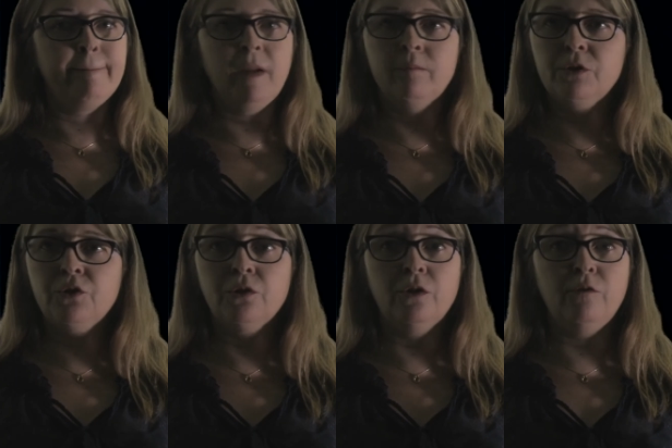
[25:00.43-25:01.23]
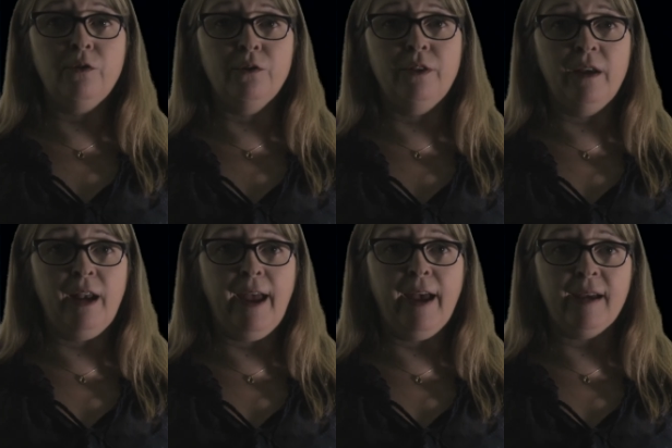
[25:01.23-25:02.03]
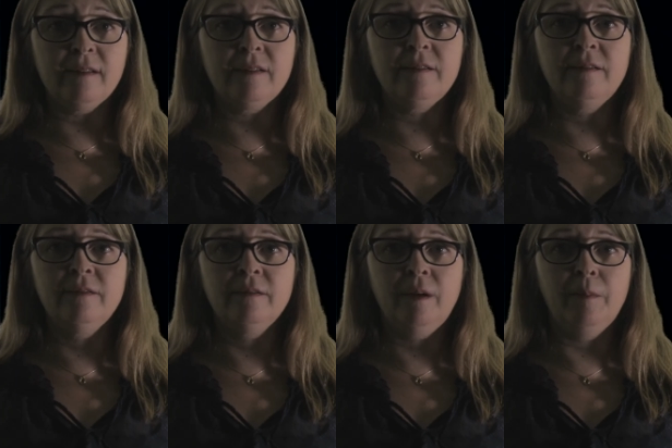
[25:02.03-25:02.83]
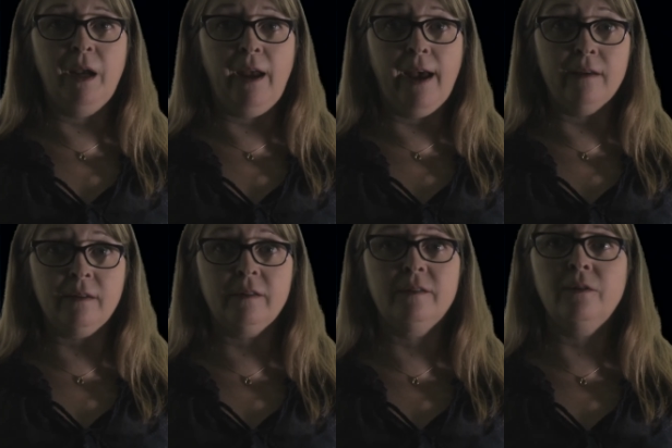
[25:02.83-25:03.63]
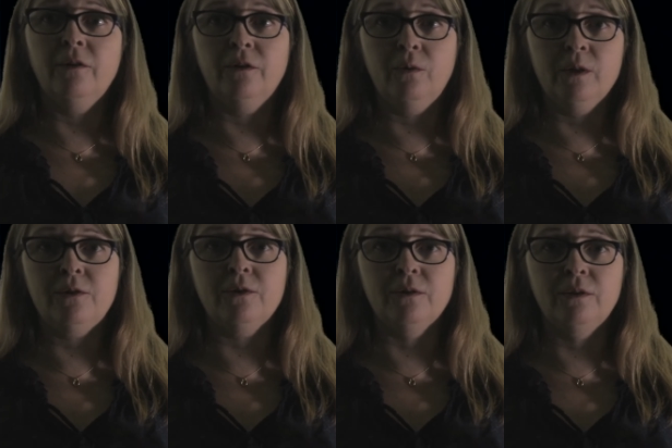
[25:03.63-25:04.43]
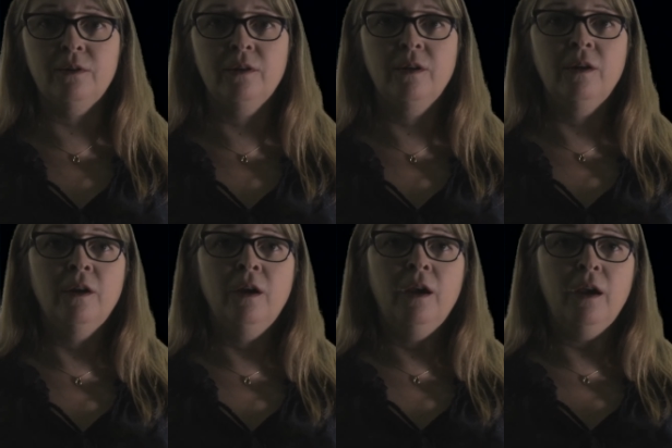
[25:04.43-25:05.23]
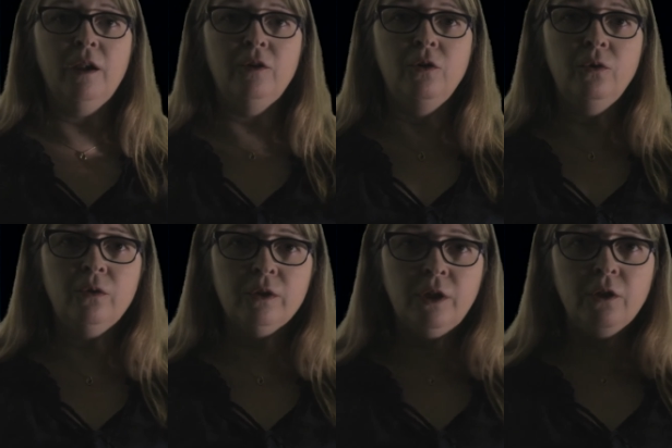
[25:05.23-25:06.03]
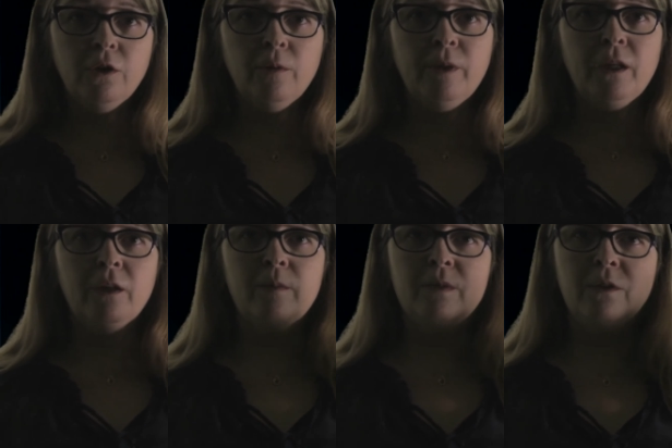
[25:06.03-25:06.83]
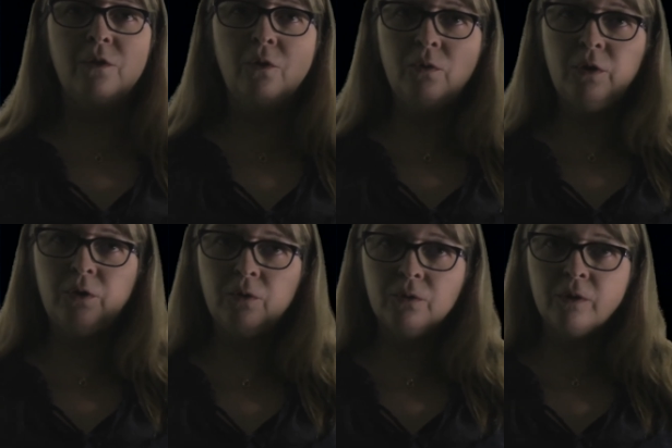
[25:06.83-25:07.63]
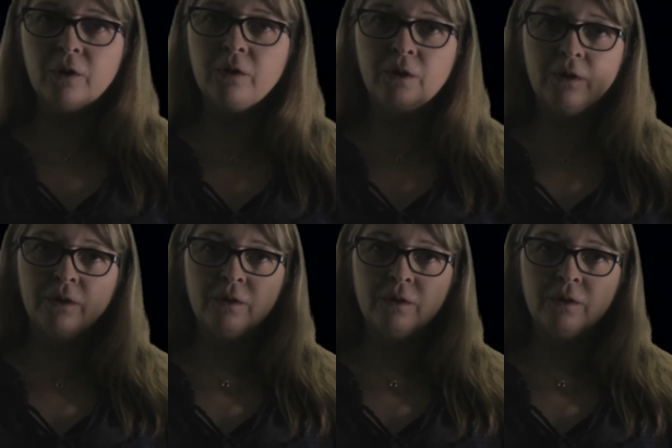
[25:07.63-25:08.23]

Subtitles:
I'm sure you've heard that, ax. I'm going to ax her a question. And nuclear becomes nuclear.